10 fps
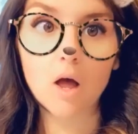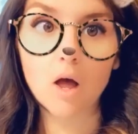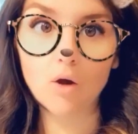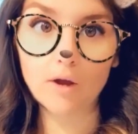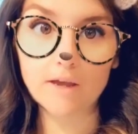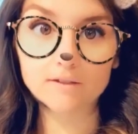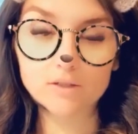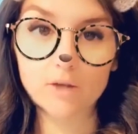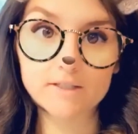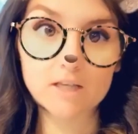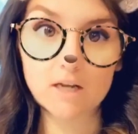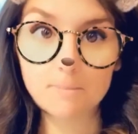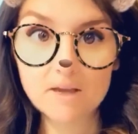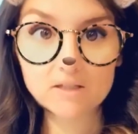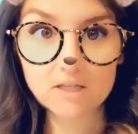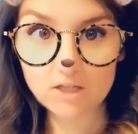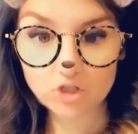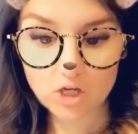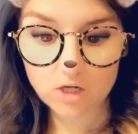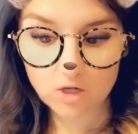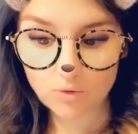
Okay, so I set up my station